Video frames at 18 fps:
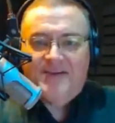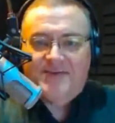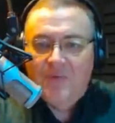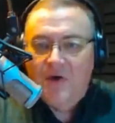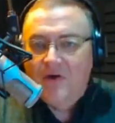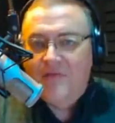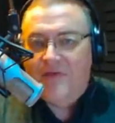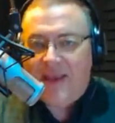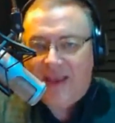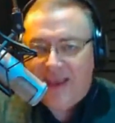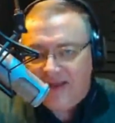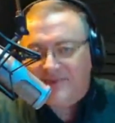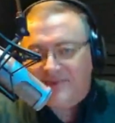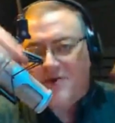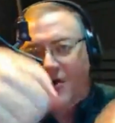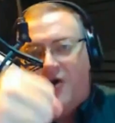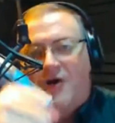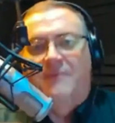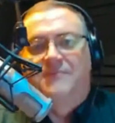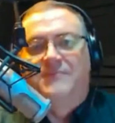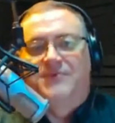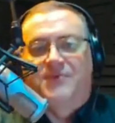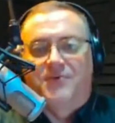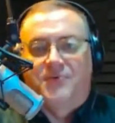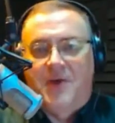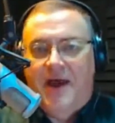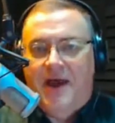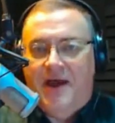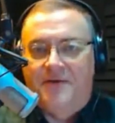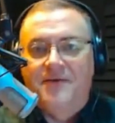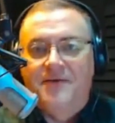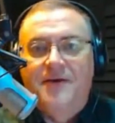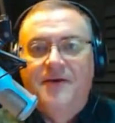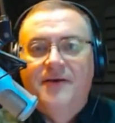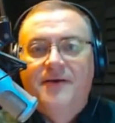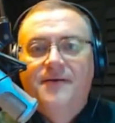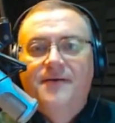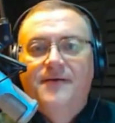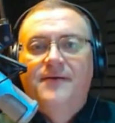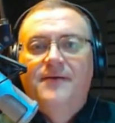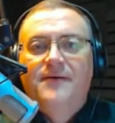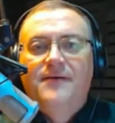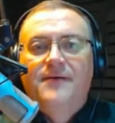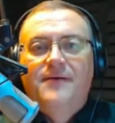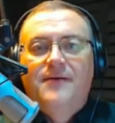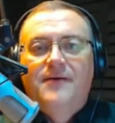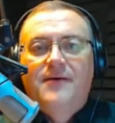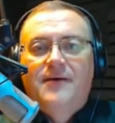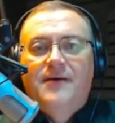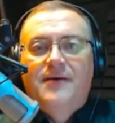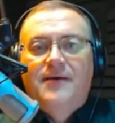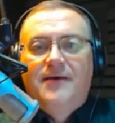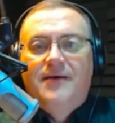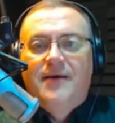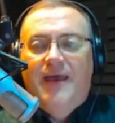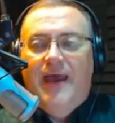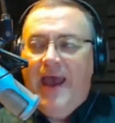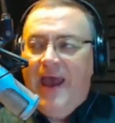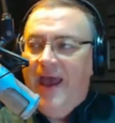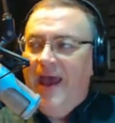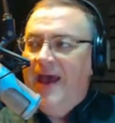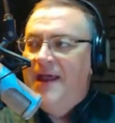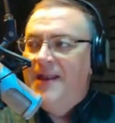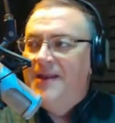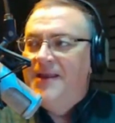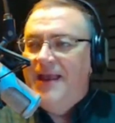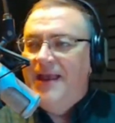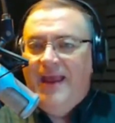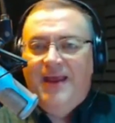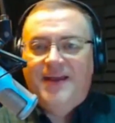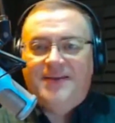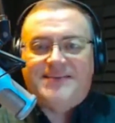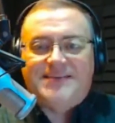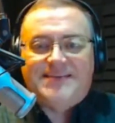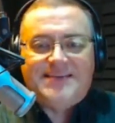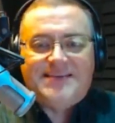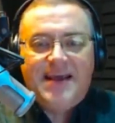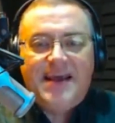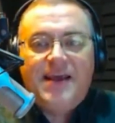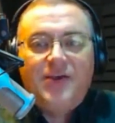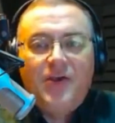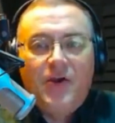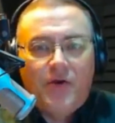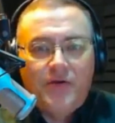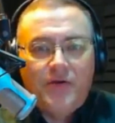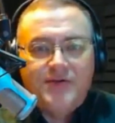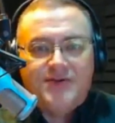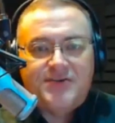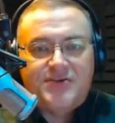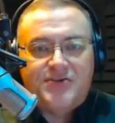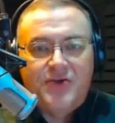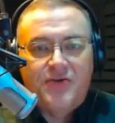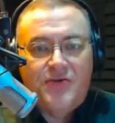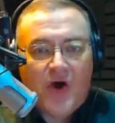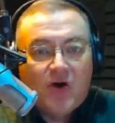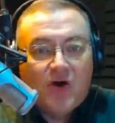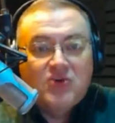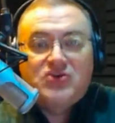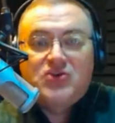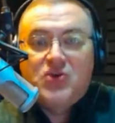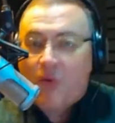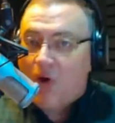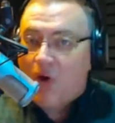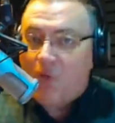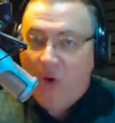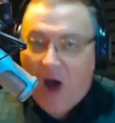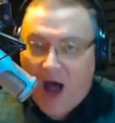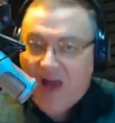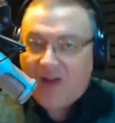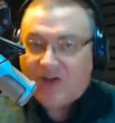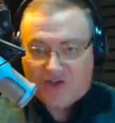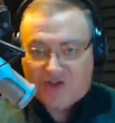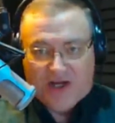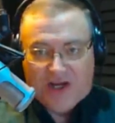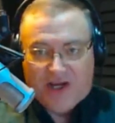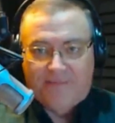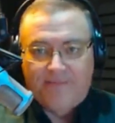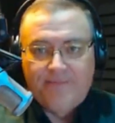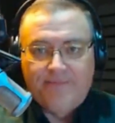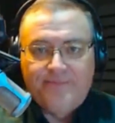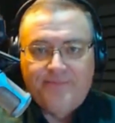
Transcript: is moving its arms around, and it signals to those who are watching